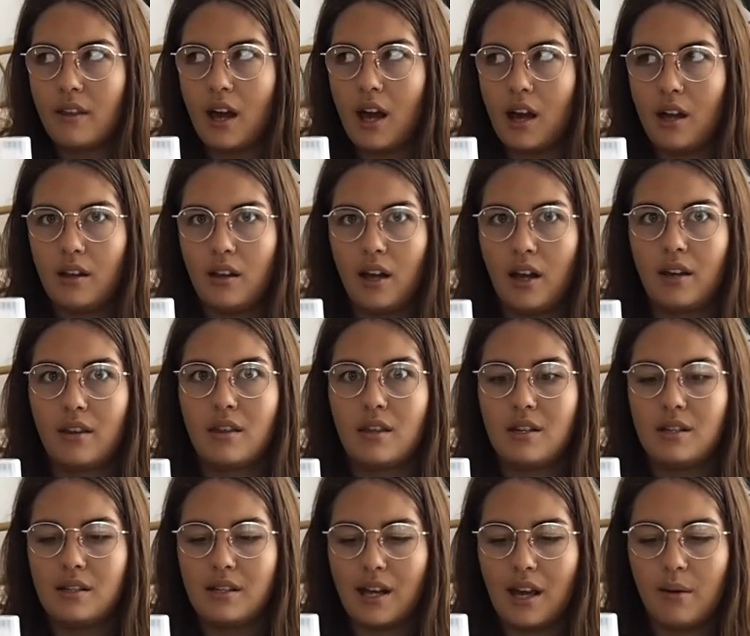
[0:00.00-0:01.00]
that like
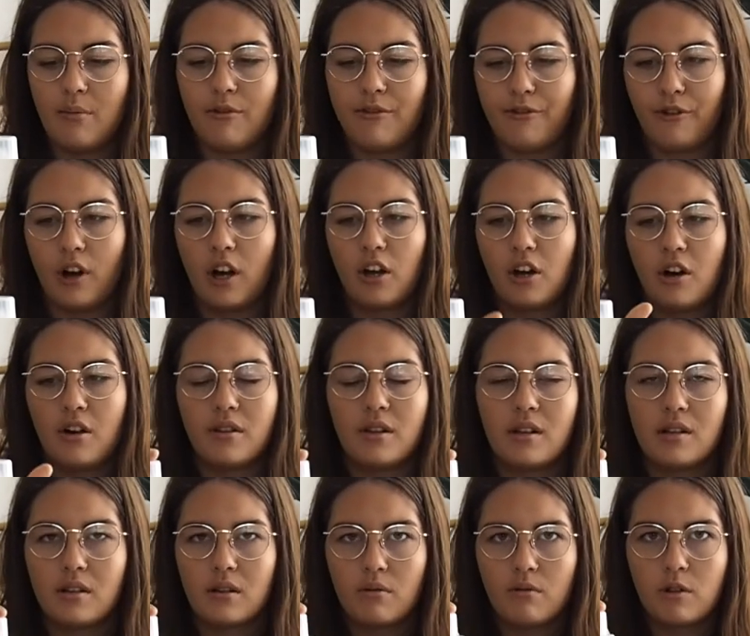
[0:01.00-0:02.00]
the day before I got
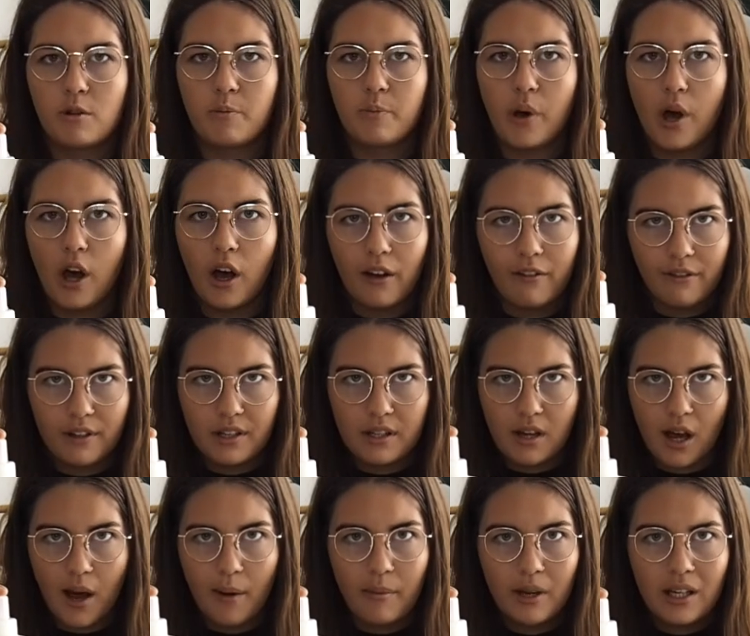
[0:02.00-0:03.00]
this, so it's perfect
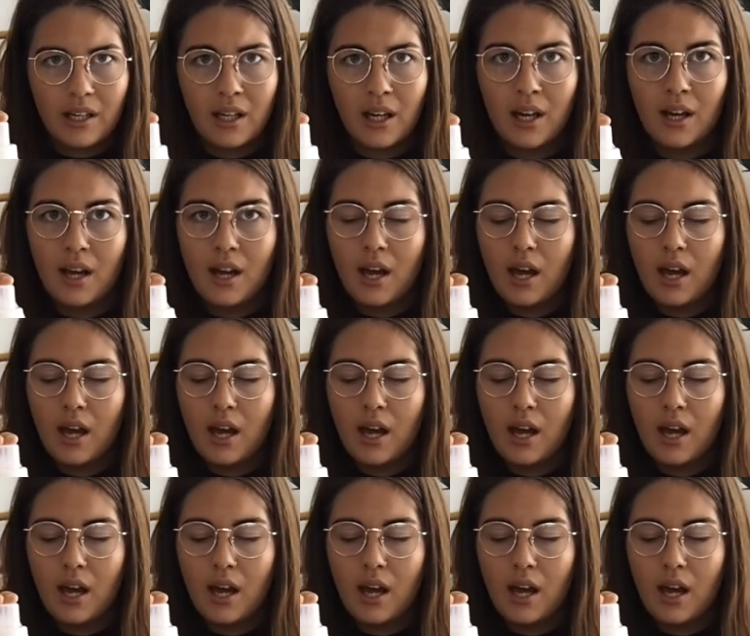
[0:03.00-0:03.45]
timing.